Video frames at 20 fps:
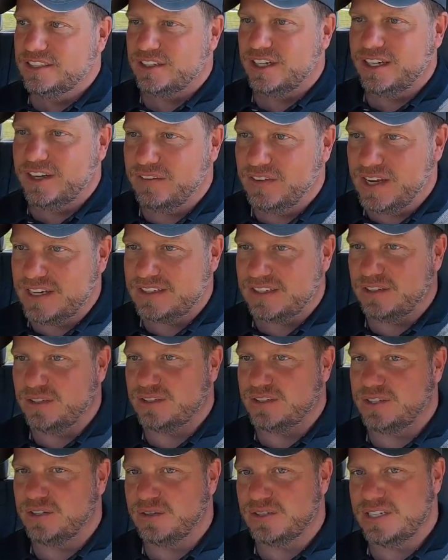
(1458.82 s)
trying to give you guys a
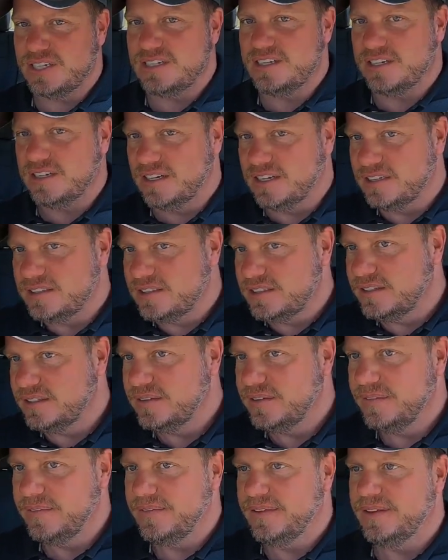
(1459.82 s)
little 0-60 taste.
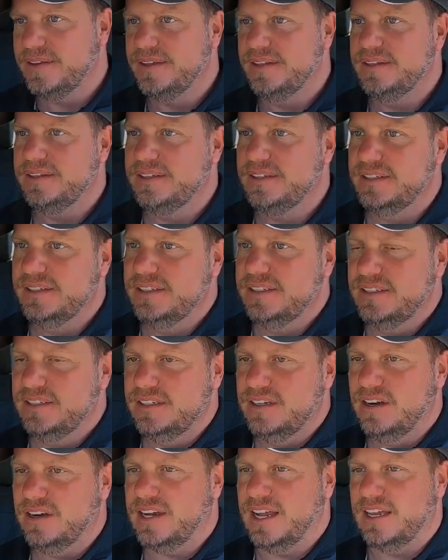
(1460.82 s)

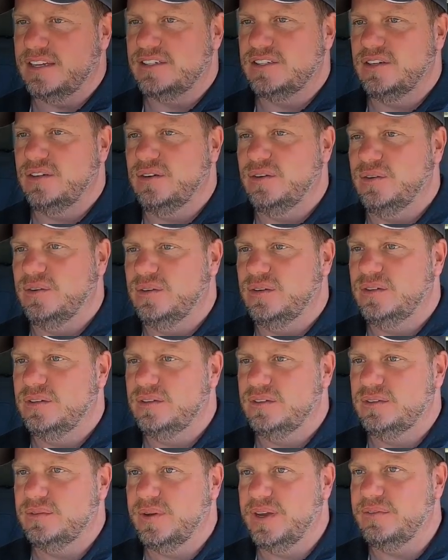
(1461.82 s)
Okay, so
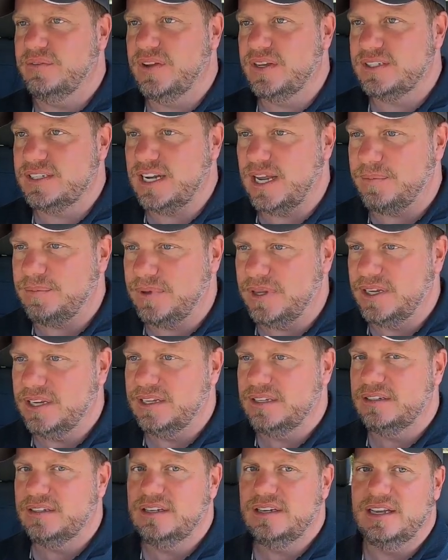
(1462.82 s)
wait for the
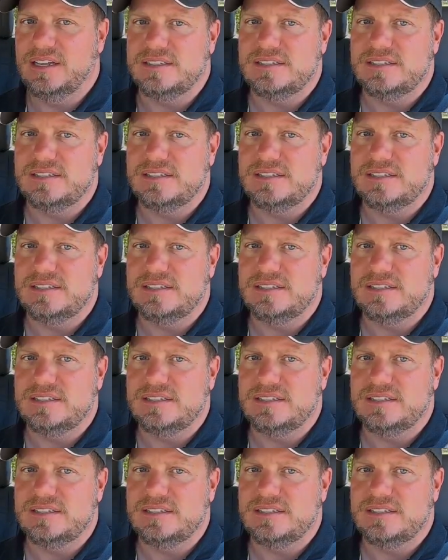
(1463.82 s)
stoplight.